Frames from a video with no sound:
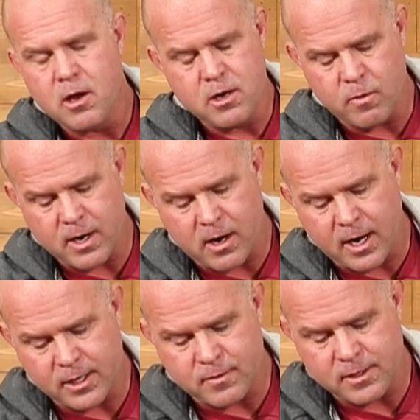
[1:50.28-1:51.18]
No one in our
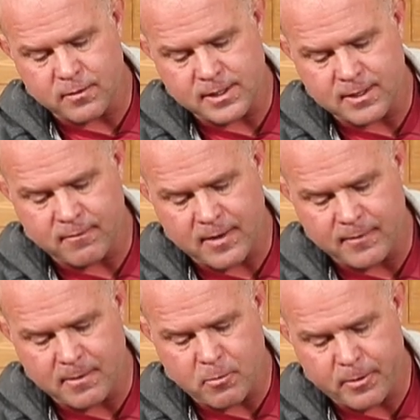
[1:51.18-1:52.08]
house rides 27.5
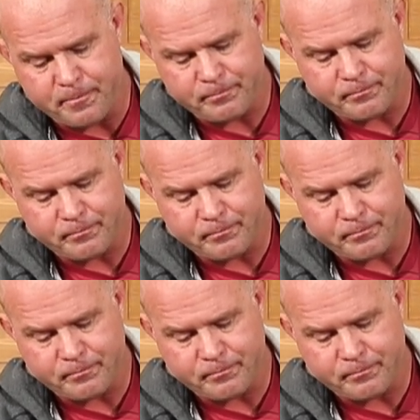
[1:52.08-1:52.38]
anymore.